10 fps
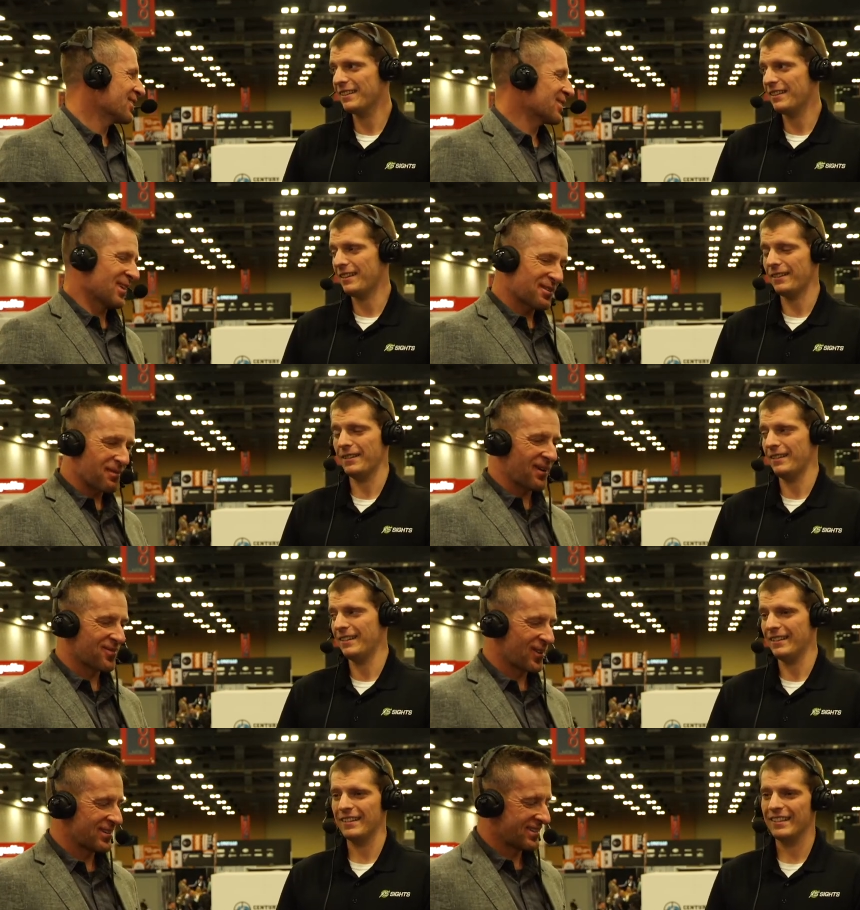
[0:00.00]
Speaker 1: to. That's my
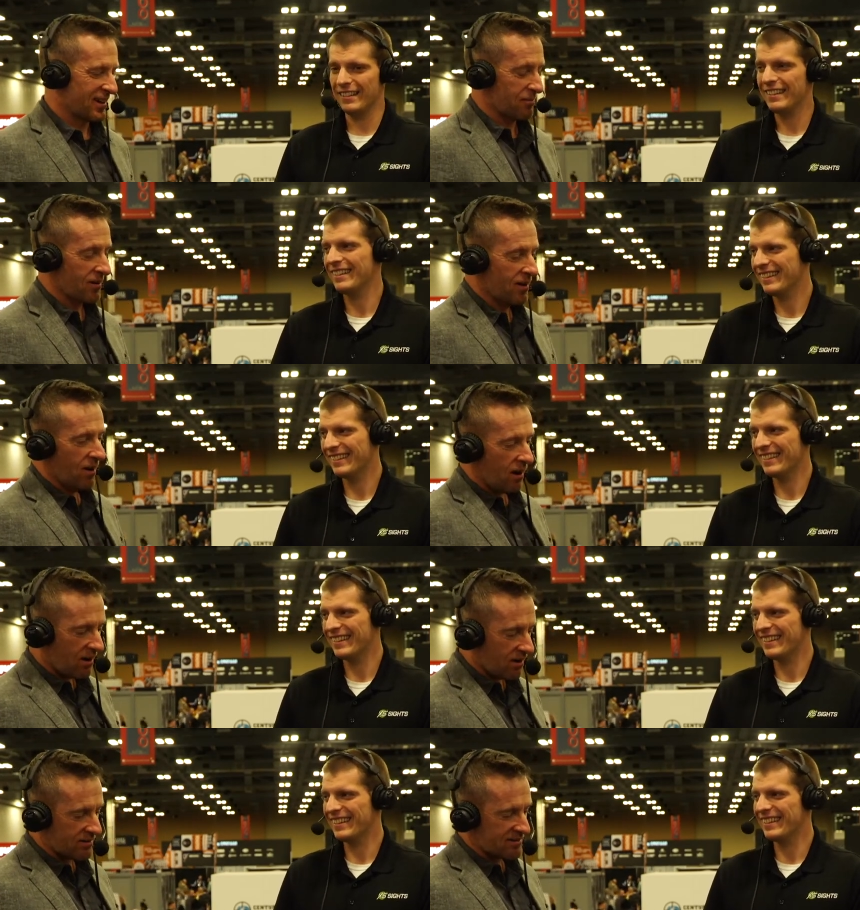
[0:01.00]
first step.
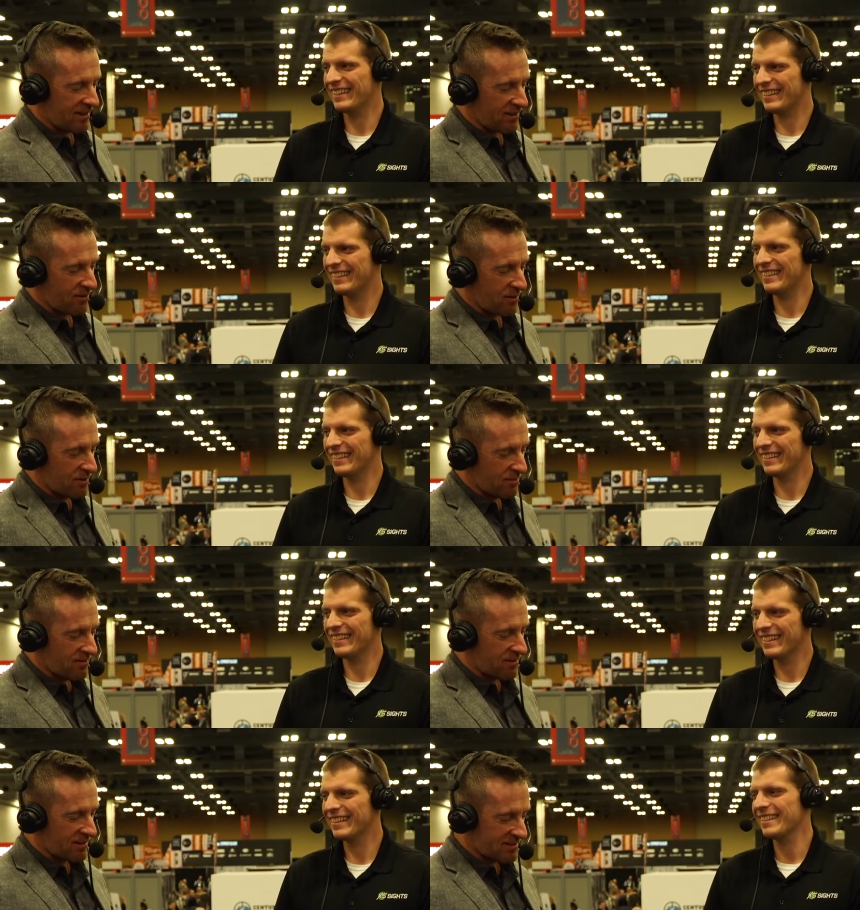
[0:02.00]
Oh, it's not going
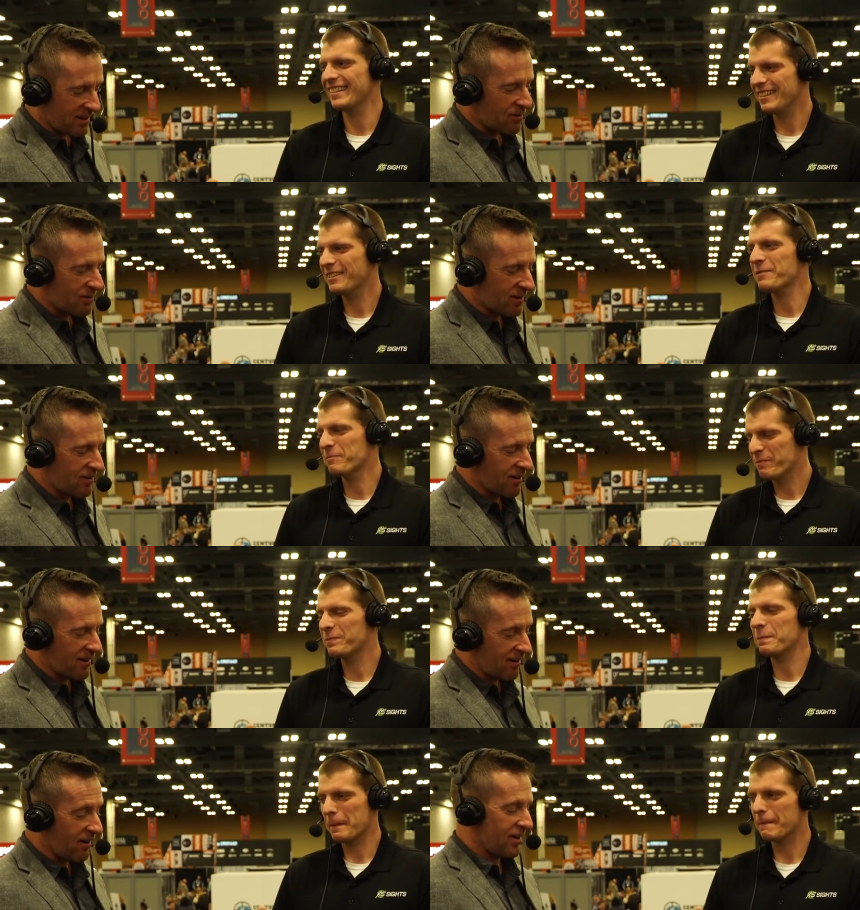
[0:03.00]
in
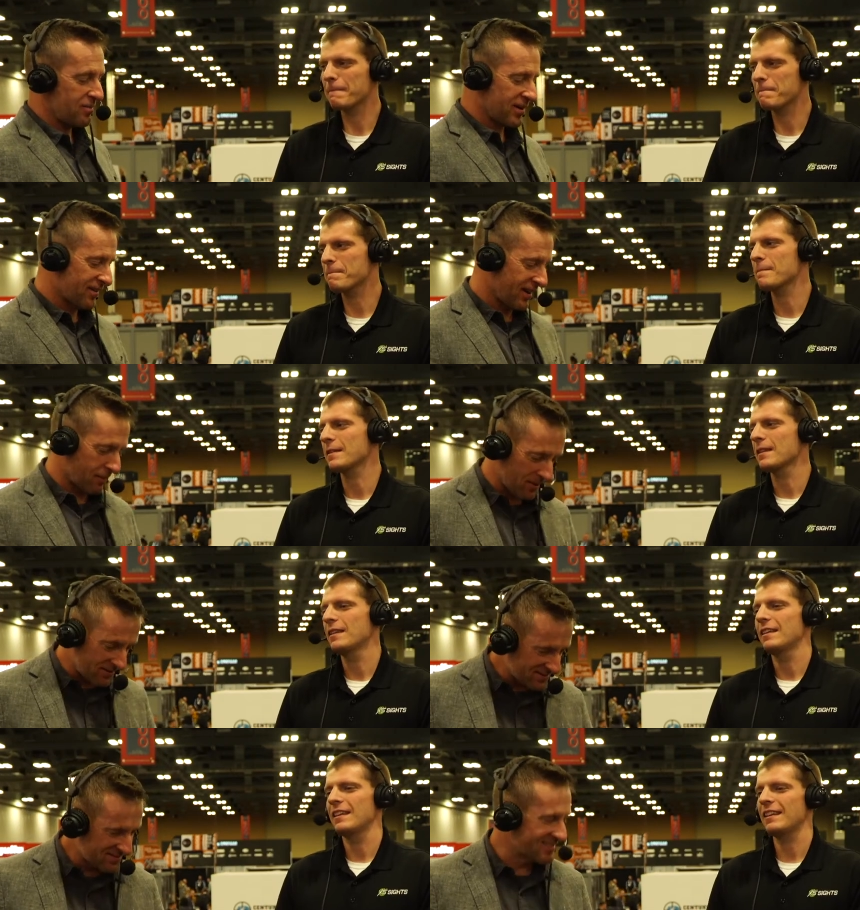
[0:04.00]
right. All right, bigger hammer.
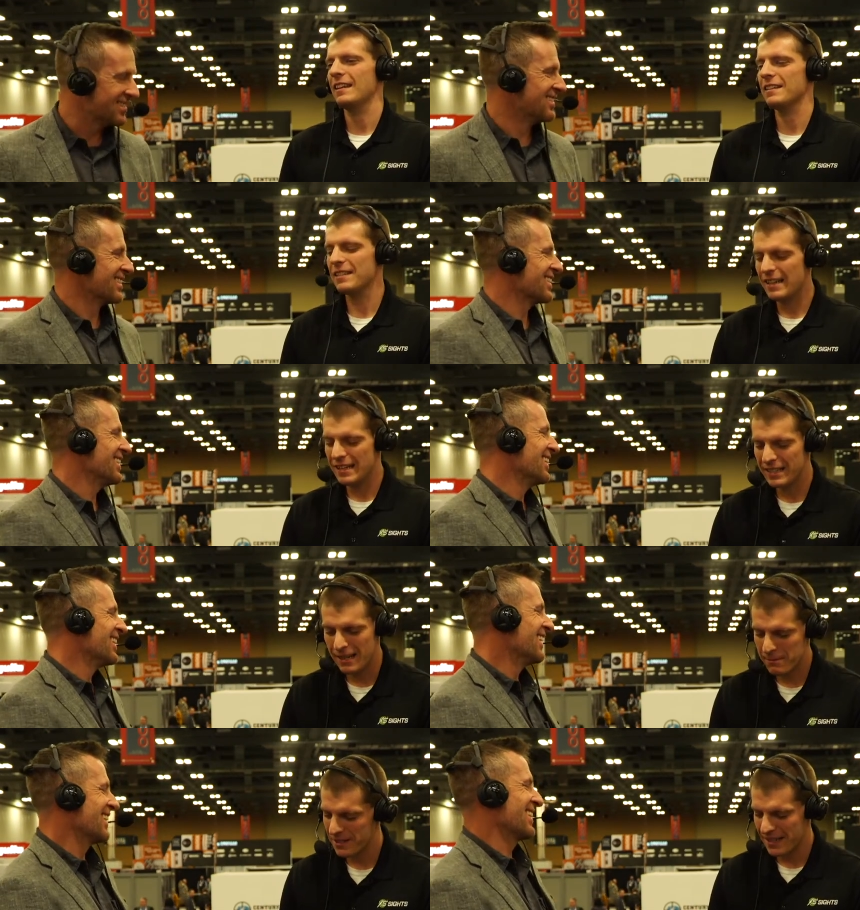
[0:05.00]
Yeah, the
Speaker 2: science
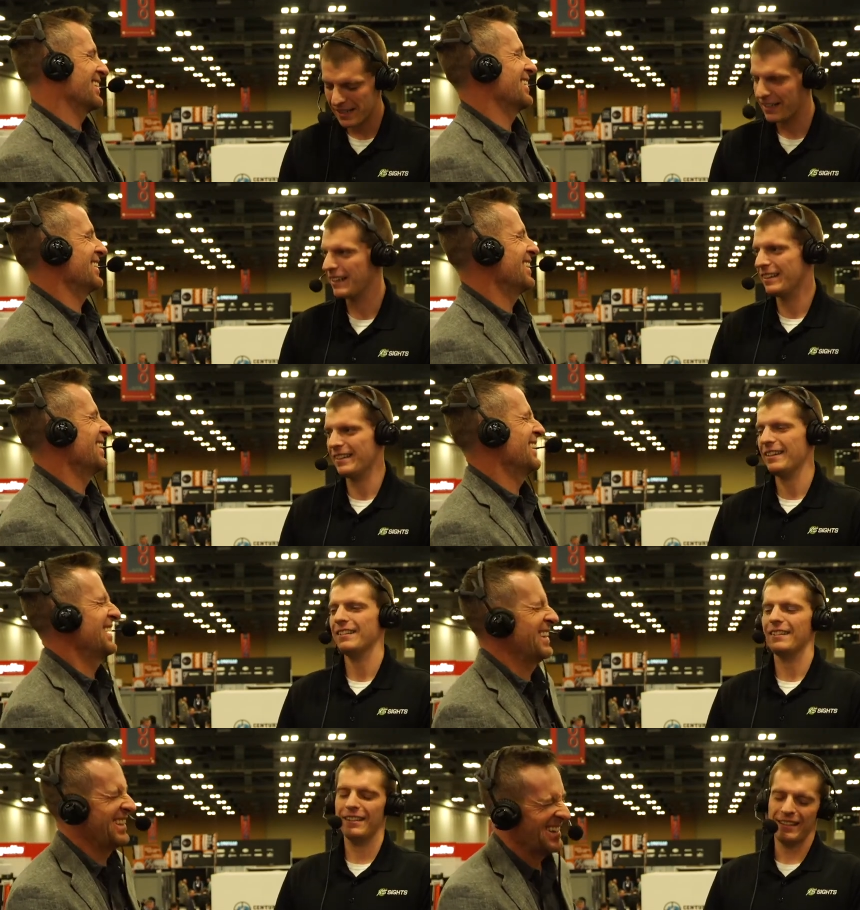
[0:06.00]
hammer is not going to get you
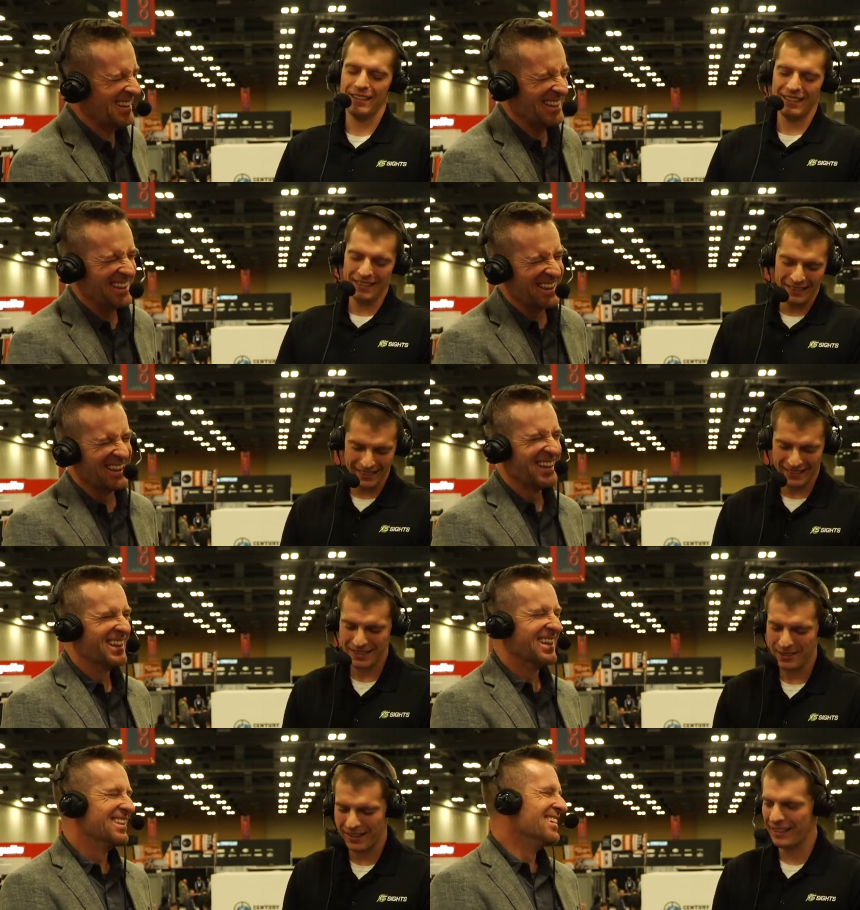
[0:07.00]
there.
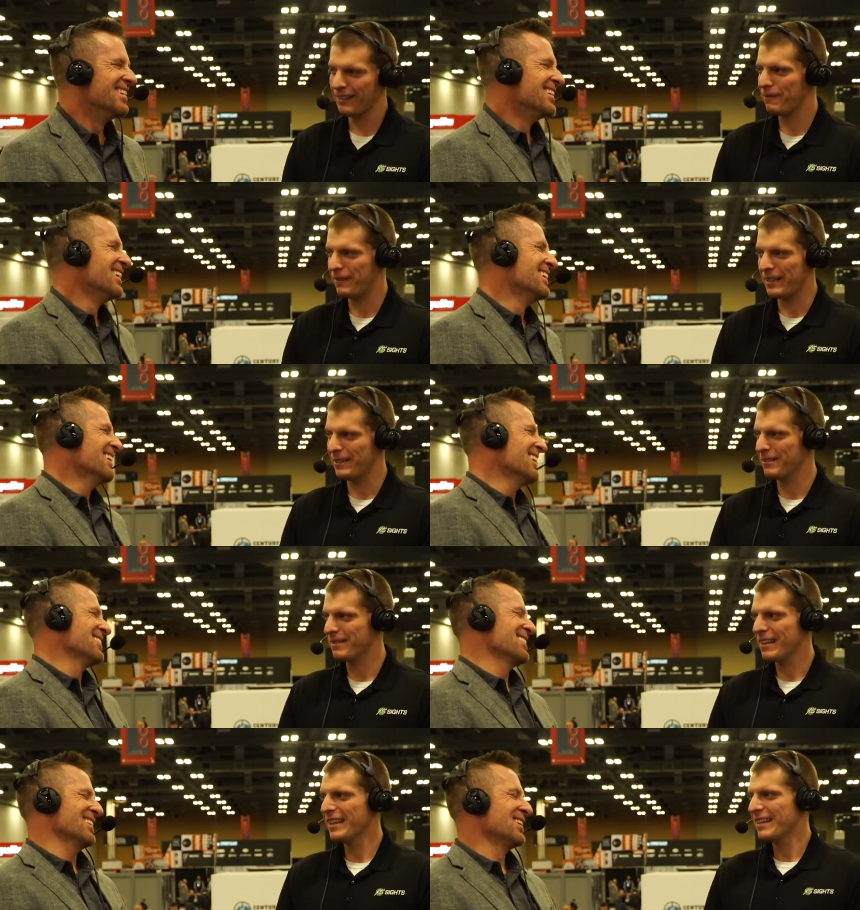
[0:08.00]
Tried it, failed,
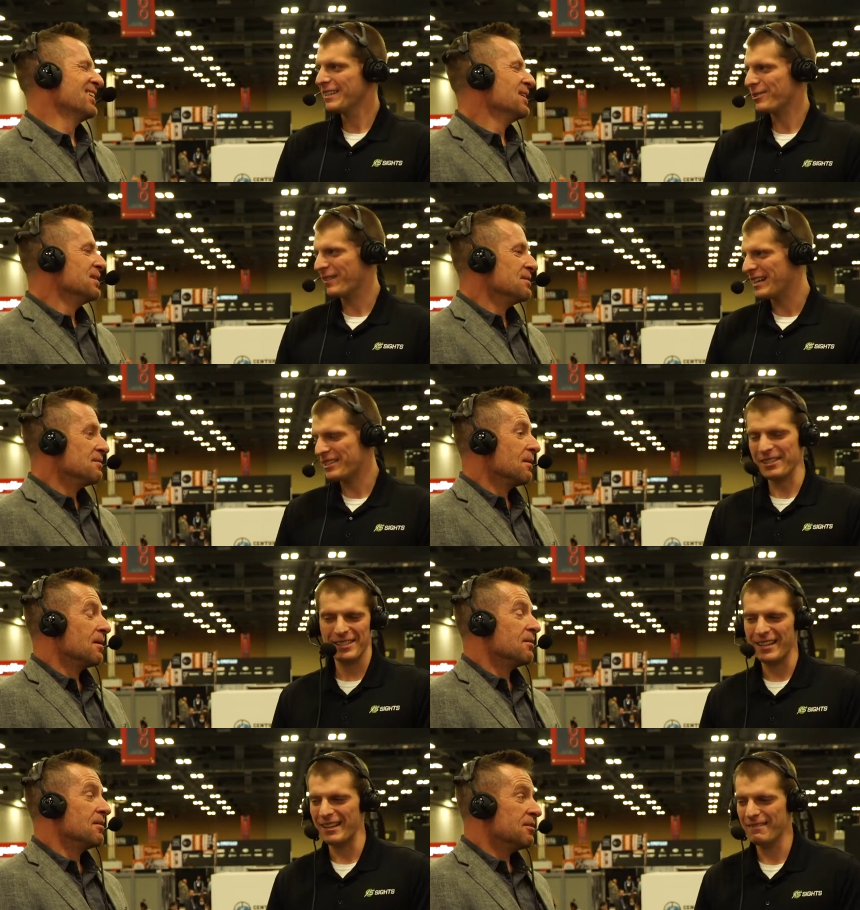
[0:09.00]
scratched the
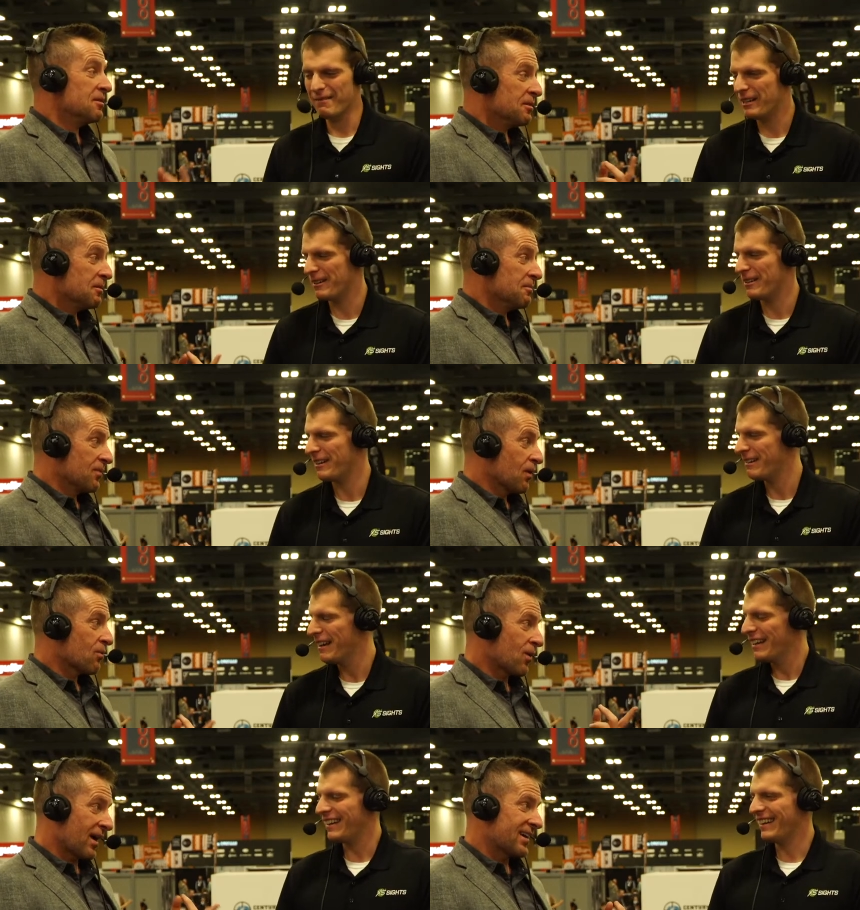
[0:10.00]
slide here or there.
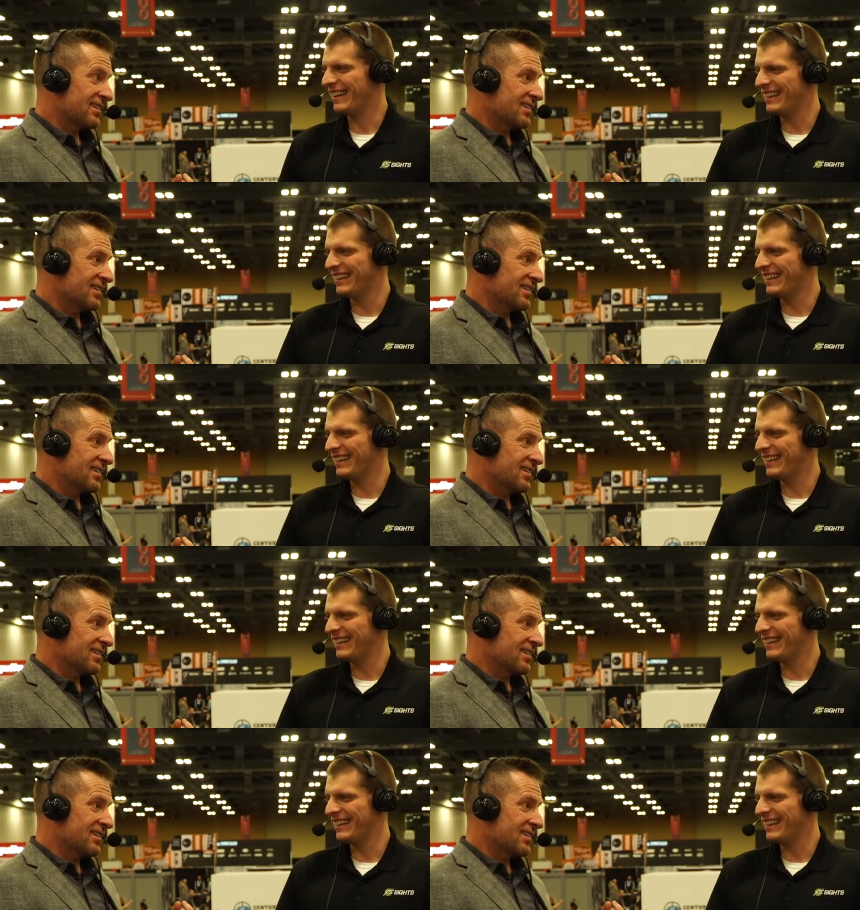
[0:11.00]
Speaker 1: Right,